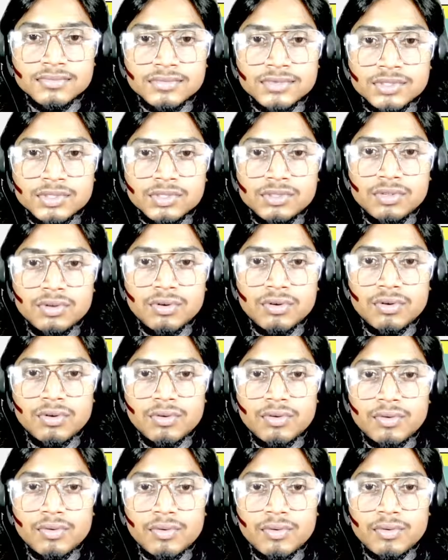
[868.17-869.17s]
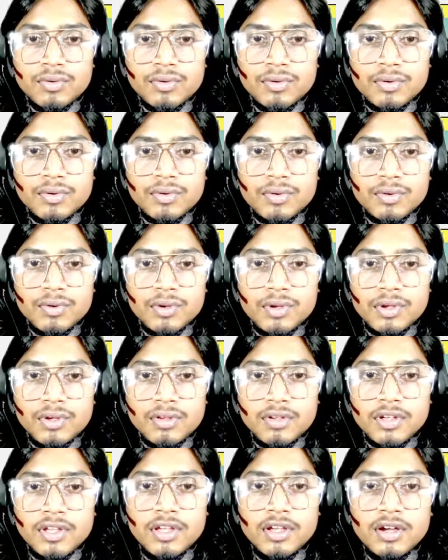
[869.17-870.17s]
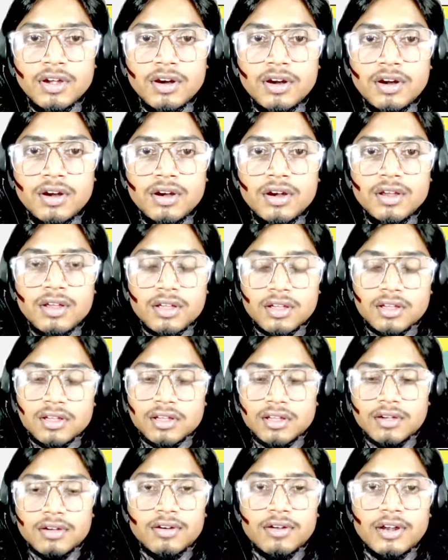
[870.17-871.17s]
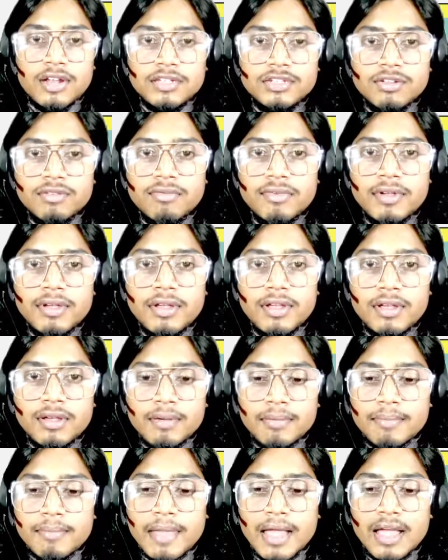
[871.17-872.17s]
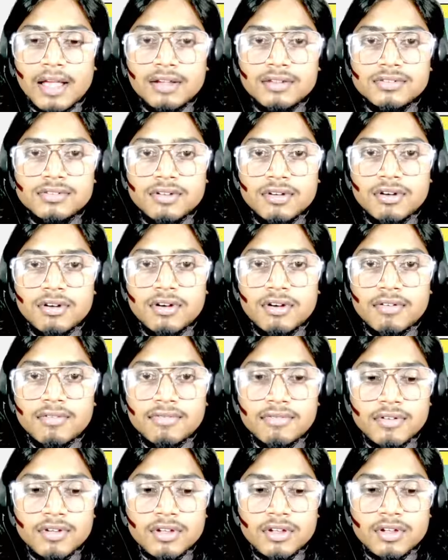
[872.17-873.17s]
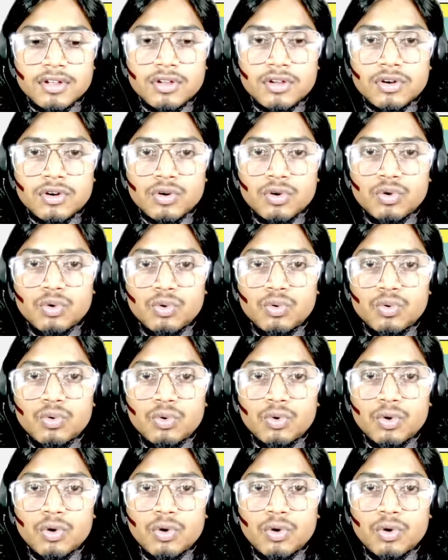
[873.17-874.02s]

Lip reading: So here our answer will be max of 2